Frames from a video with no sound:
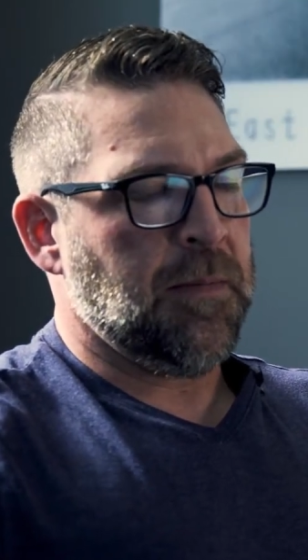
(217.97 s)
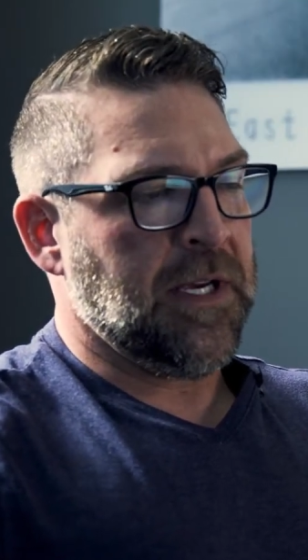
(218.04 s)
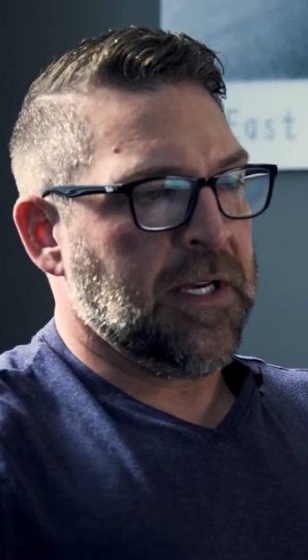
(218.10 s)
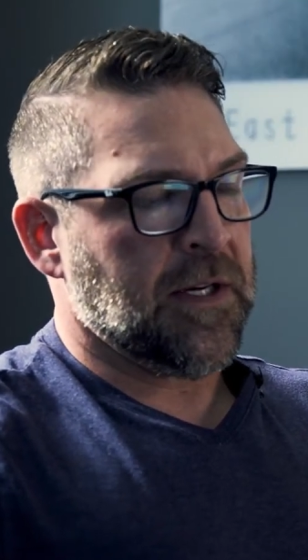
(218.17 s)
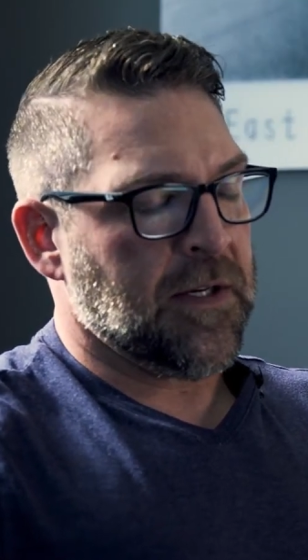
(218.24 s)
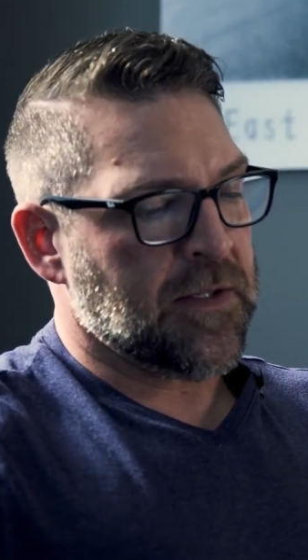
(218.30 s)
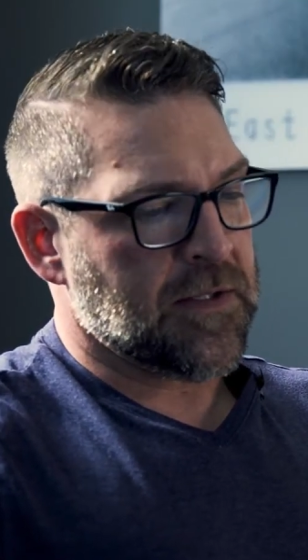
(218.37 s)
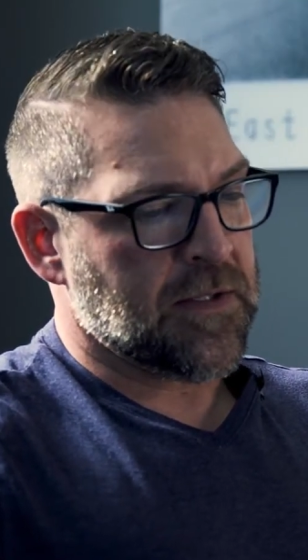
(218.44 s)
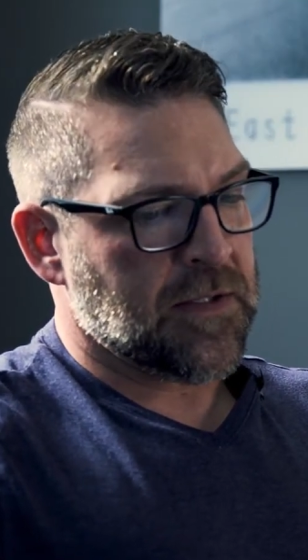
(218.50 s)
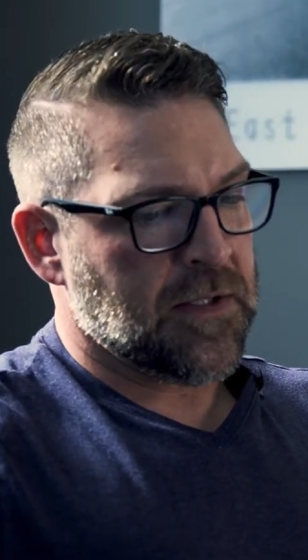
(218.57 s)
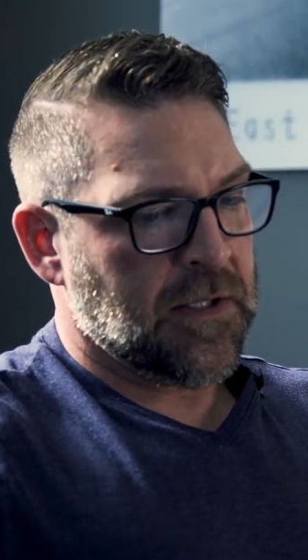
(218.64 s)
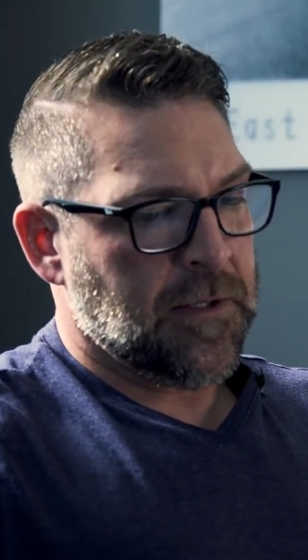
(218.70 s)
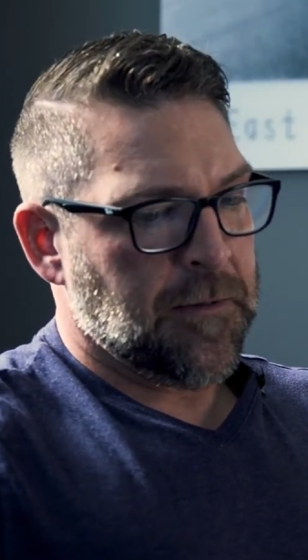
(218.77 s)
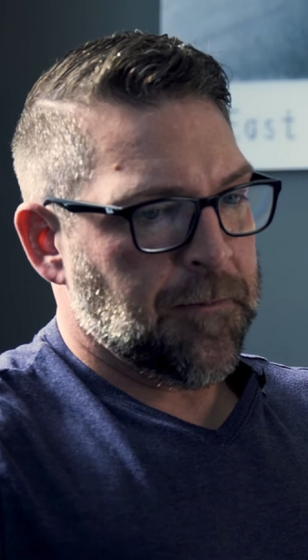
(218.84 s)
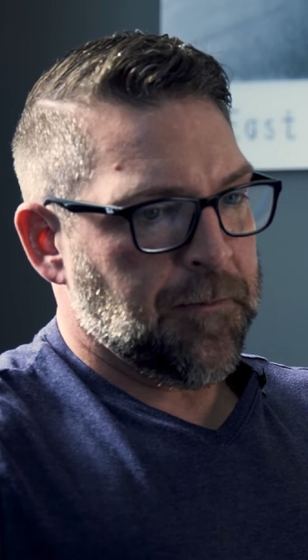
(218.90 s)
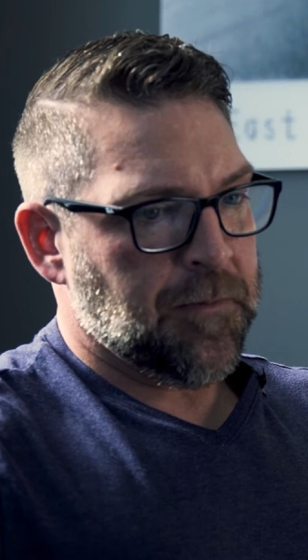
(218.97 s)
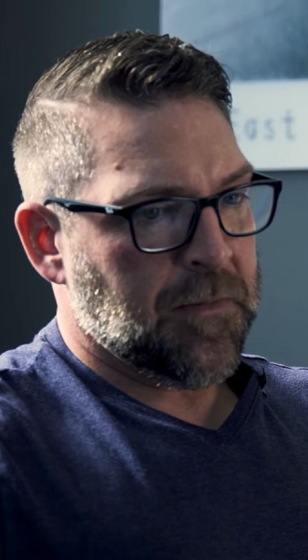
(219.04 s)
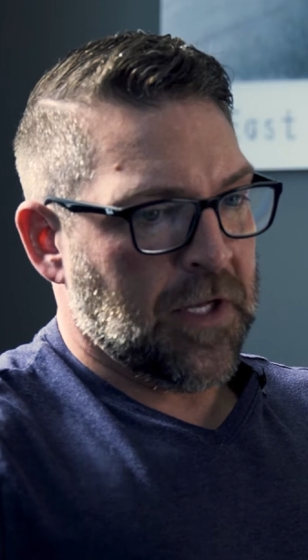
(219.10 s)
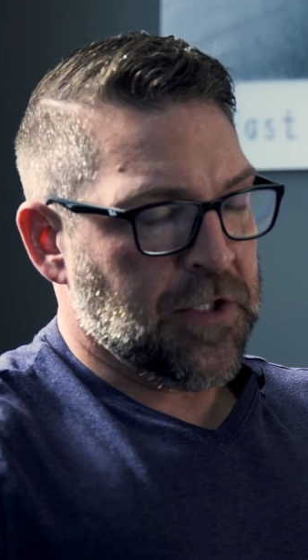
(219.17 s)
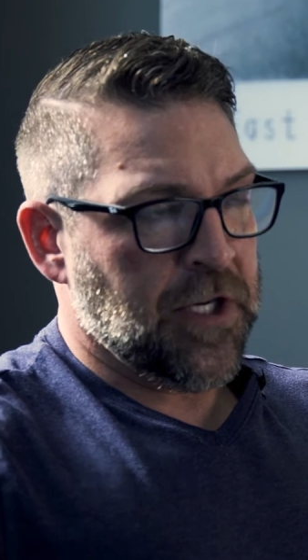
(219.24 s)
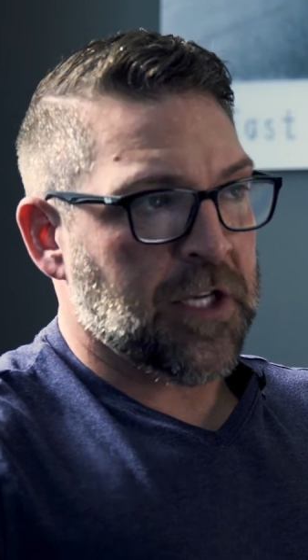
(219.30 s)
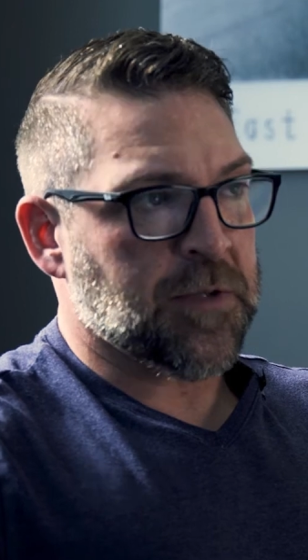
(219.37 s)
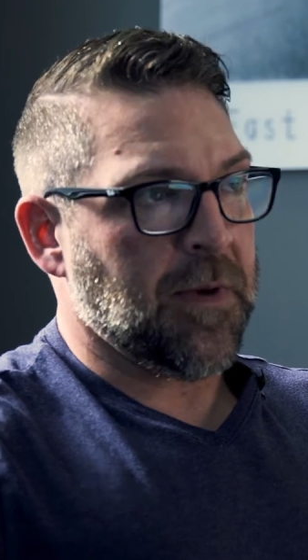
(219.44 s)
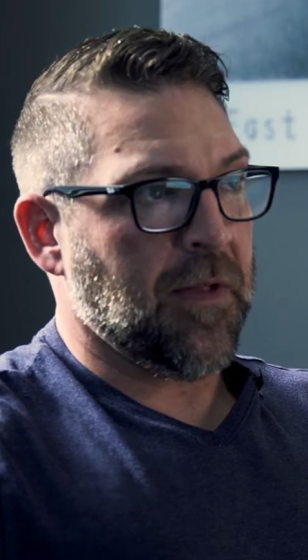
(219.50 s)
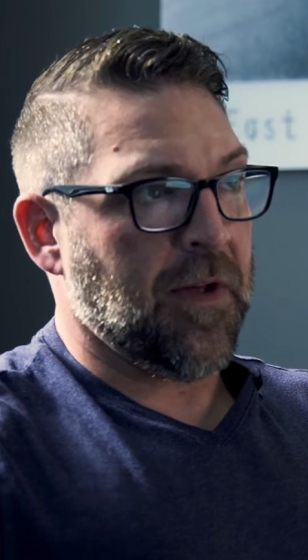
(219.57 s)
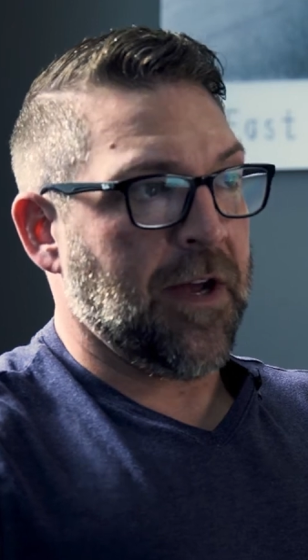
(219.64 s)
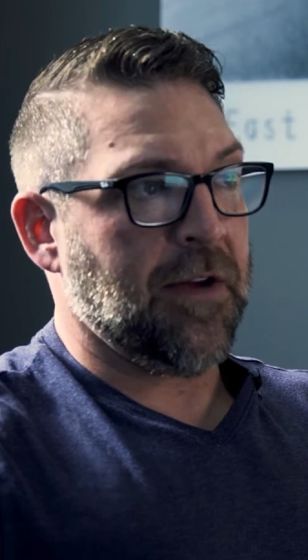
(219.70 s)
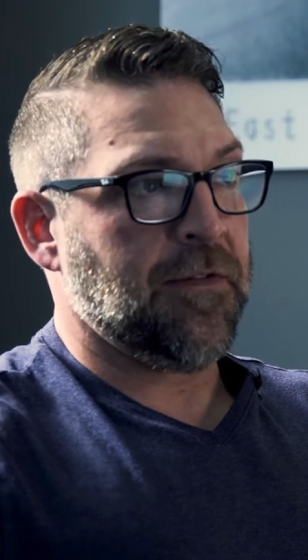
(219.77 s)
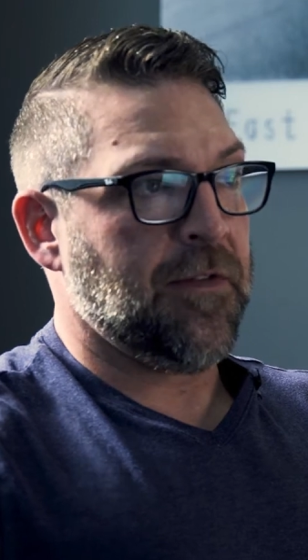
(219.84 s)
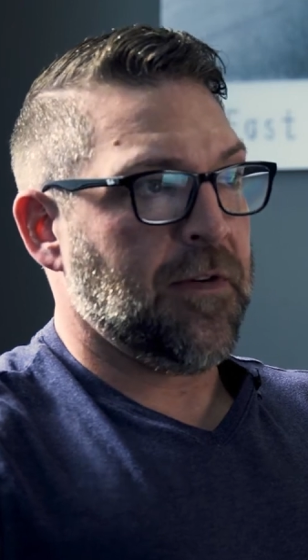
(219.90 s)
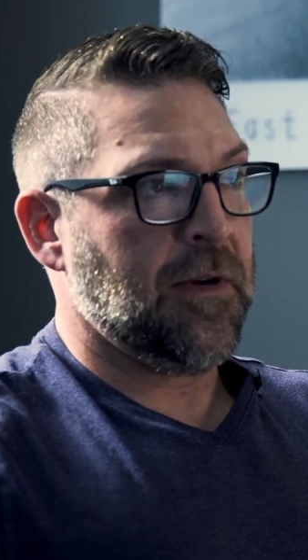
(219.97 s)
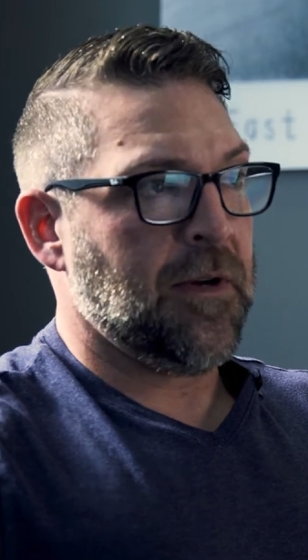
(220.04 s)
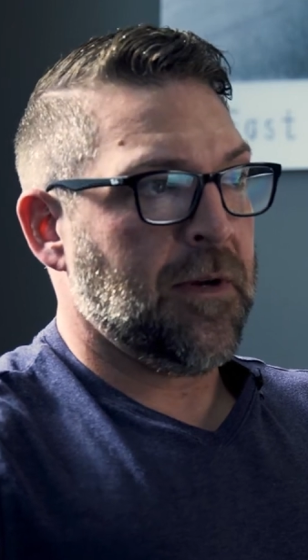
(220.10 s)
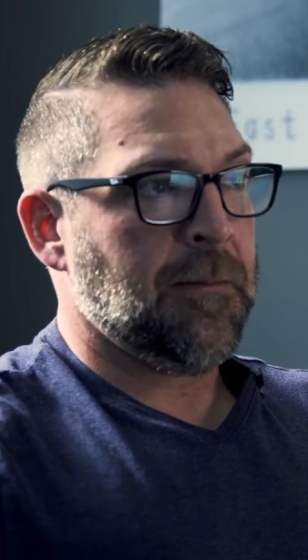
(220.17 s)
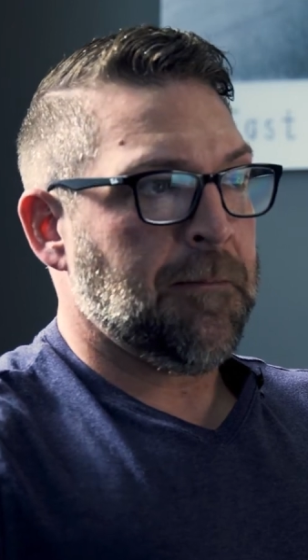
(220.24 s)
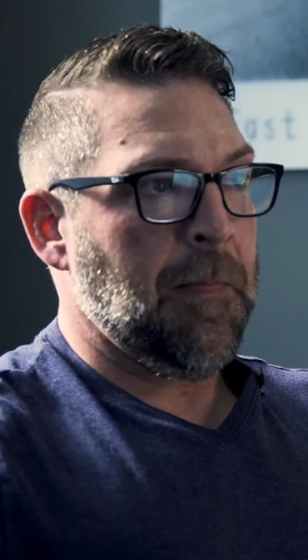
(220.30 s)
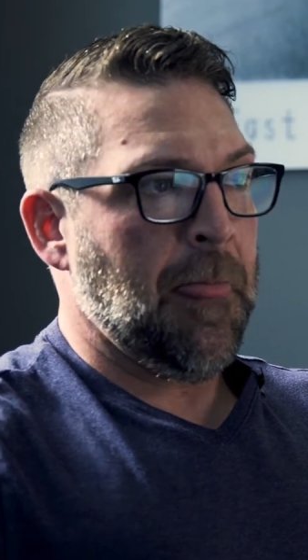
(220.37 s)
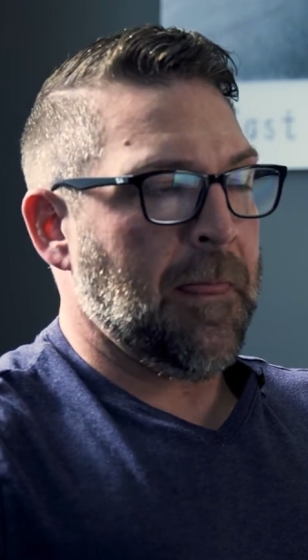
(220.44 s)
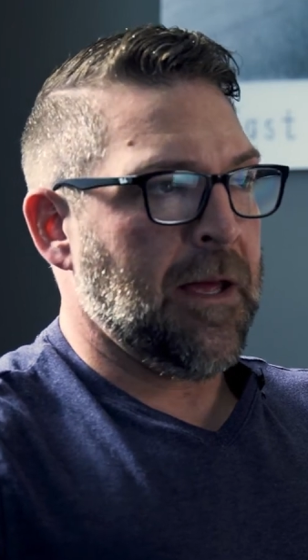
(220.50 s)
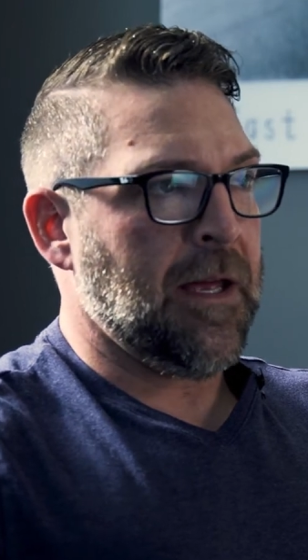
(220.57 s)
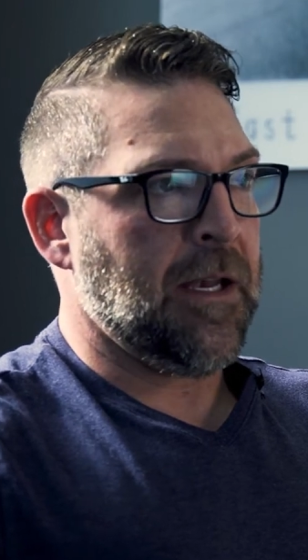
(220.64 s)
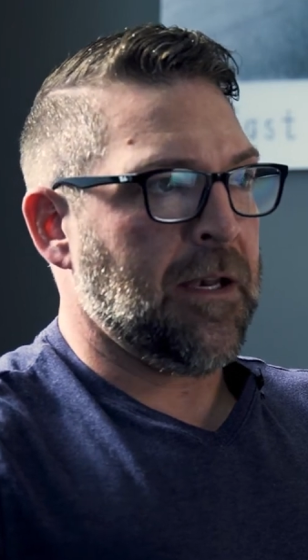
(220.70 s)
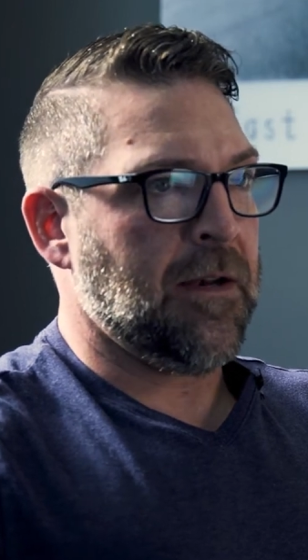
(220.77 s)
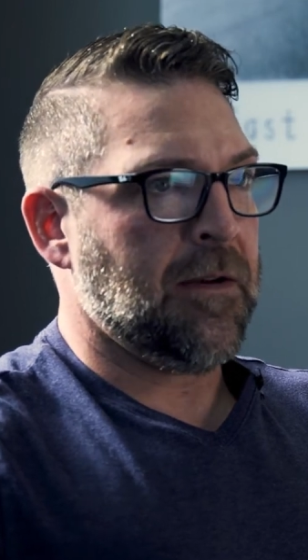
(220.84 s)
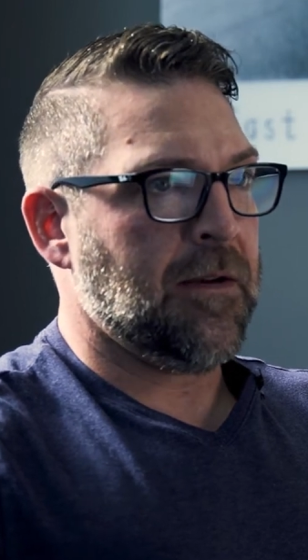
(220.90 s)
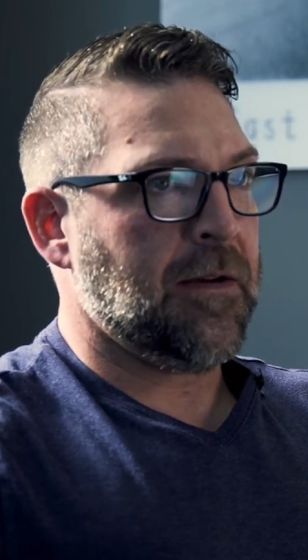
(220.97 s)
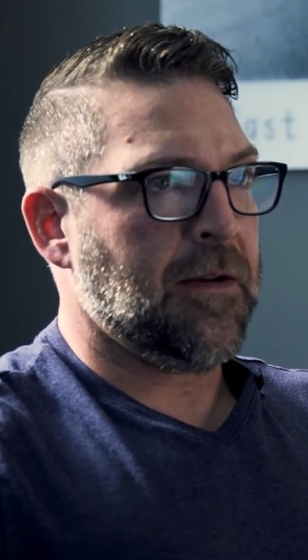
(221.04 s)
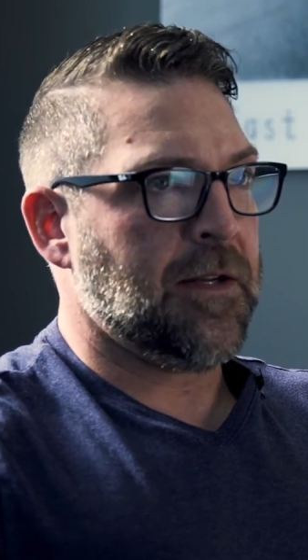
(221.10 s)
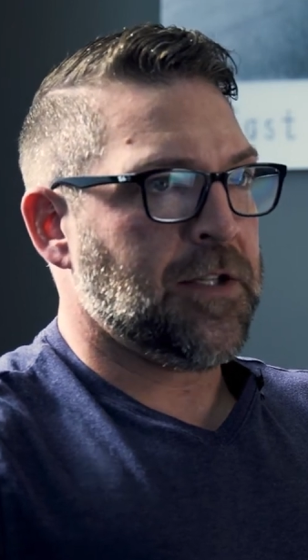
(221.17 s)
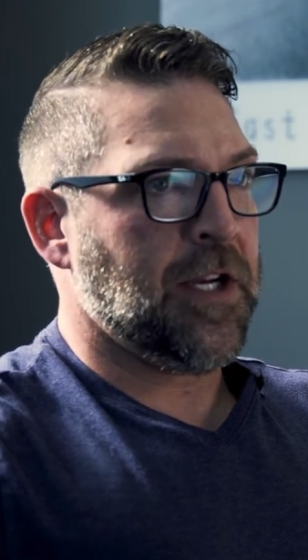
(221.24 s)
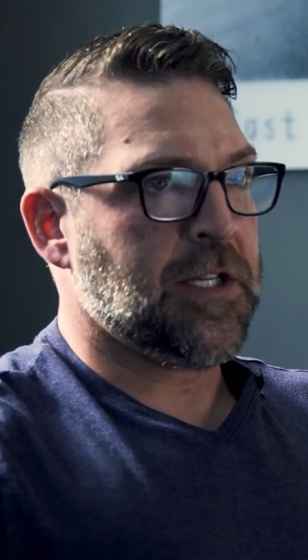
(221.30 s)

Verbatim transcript: because it changed my life. And it